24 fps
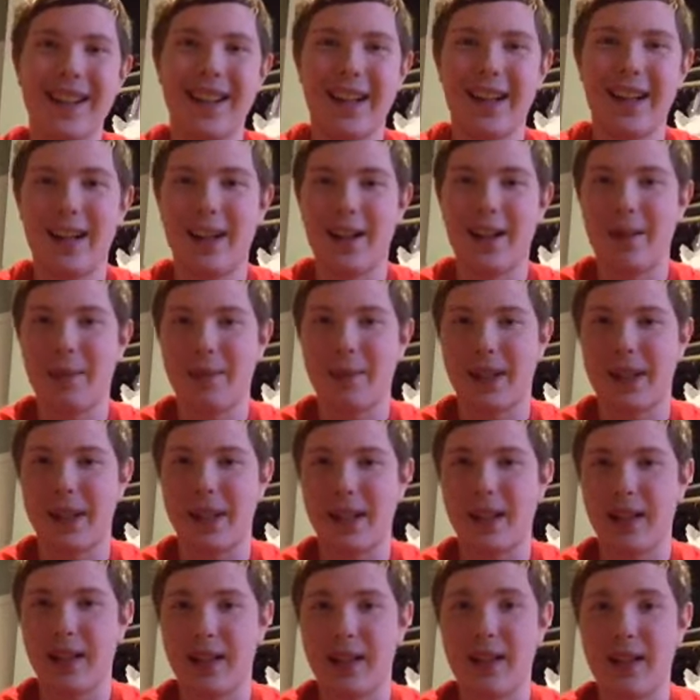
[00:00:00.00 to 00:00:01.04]
Um,
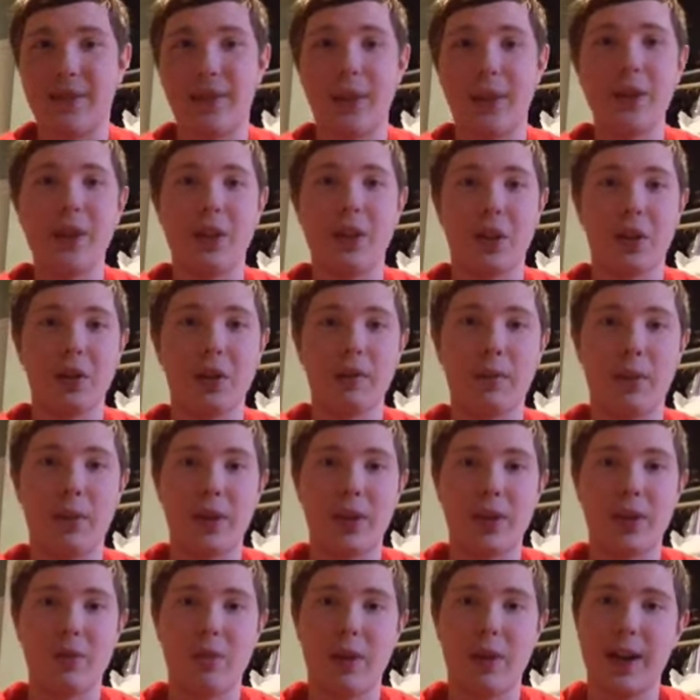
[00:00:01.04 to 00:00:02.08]
he he's very durable
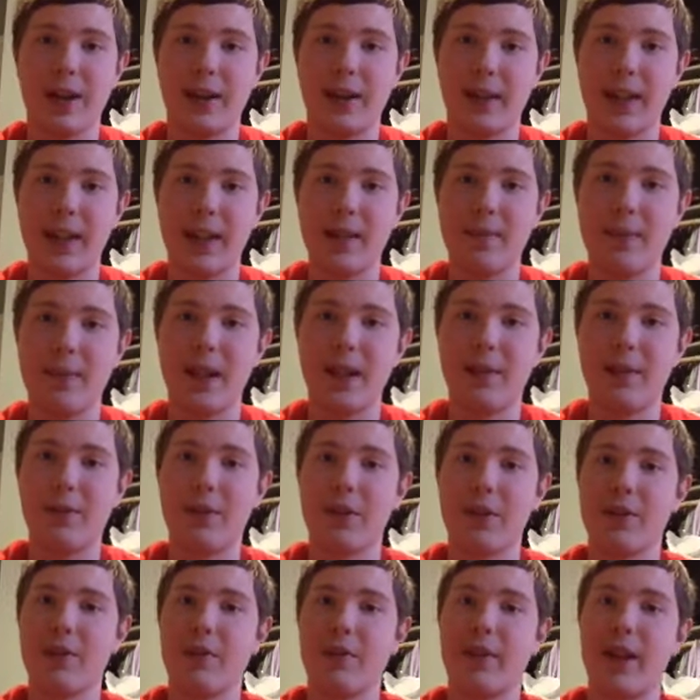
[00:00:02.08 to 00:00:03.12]
as well. Like he's been able
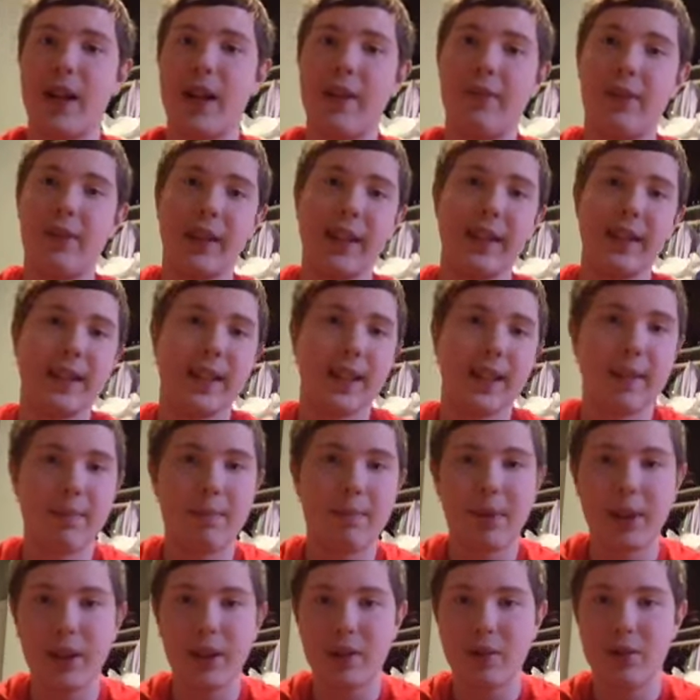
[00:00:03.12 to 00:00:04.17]
to survive like
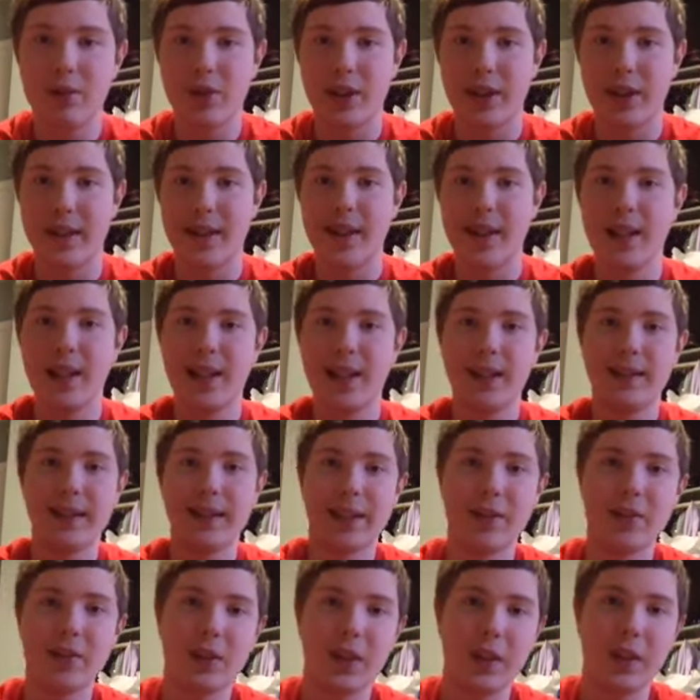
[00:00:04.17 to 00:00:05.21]
explosions,
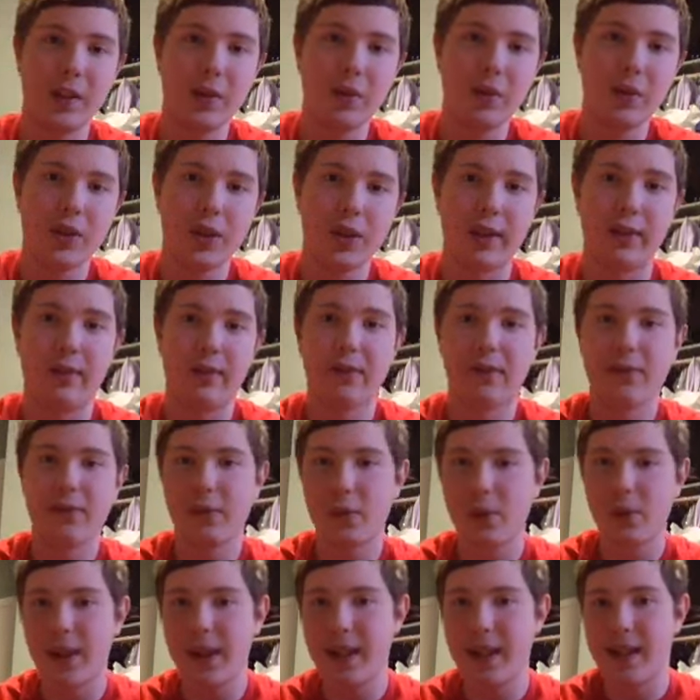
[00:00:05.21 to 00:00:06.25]
electrocution,
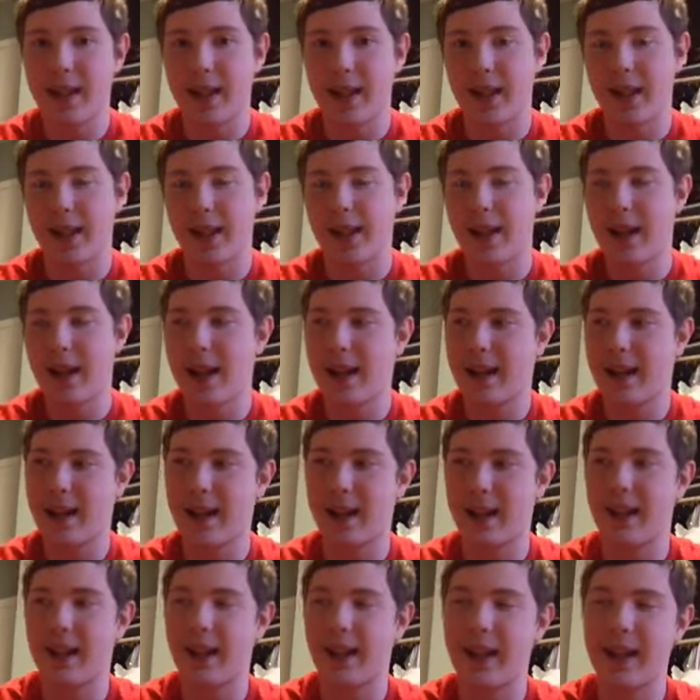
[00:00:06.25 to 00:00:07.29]
freezing. I
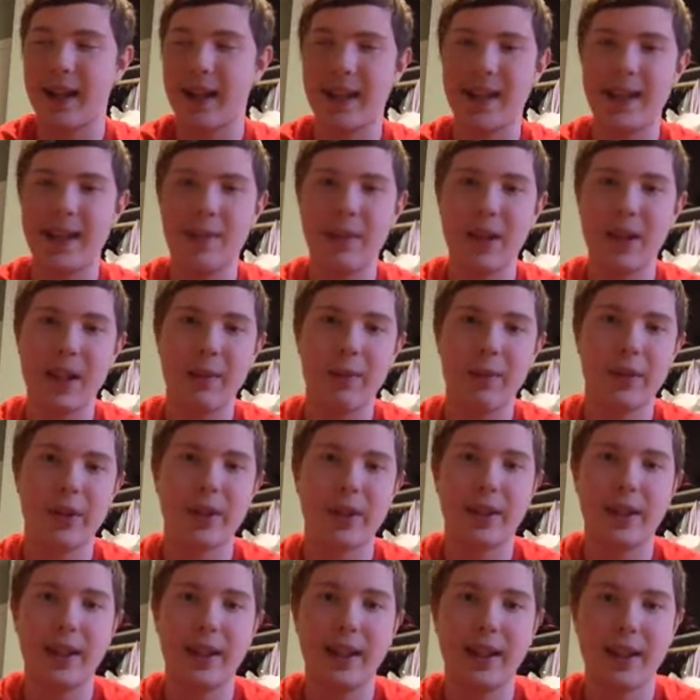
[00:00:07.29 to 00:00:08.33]
think, and he's been able
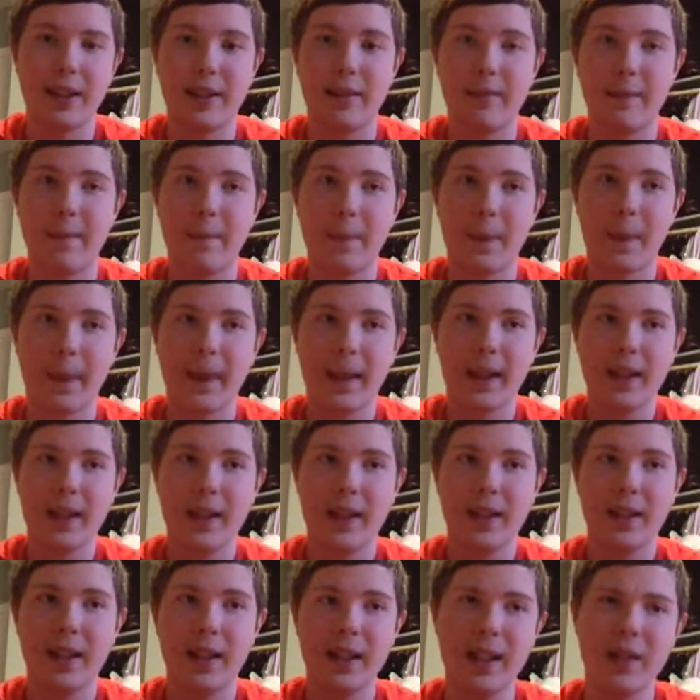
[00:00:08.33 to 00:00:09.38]
to like um,
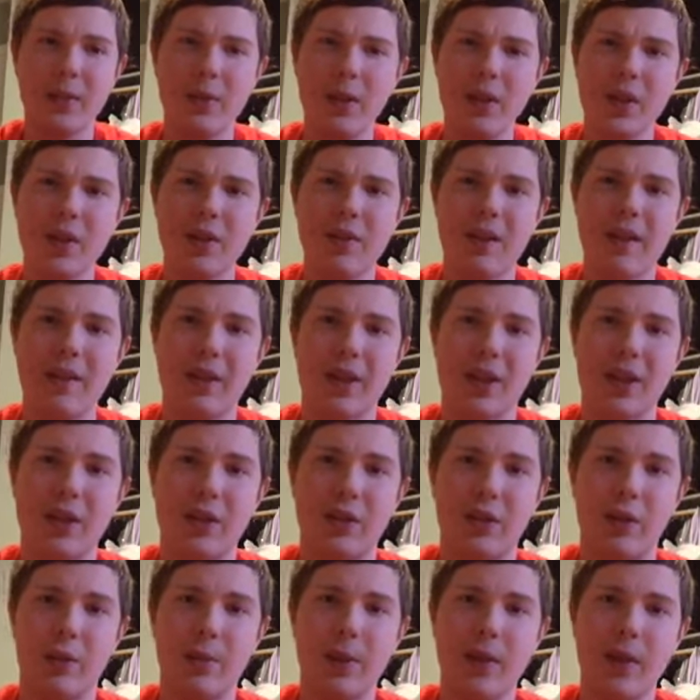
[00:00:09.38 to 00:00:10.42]
didn't he once survive a
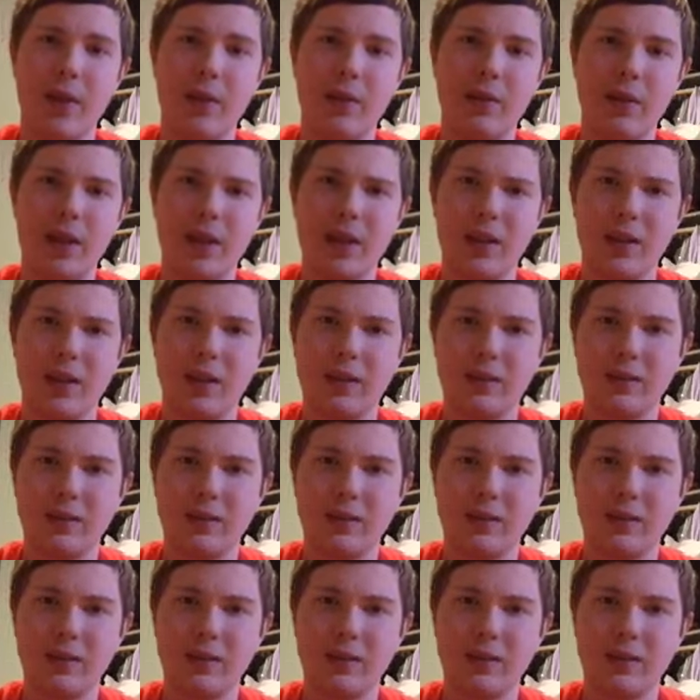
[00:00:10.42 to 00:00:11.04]
supernova?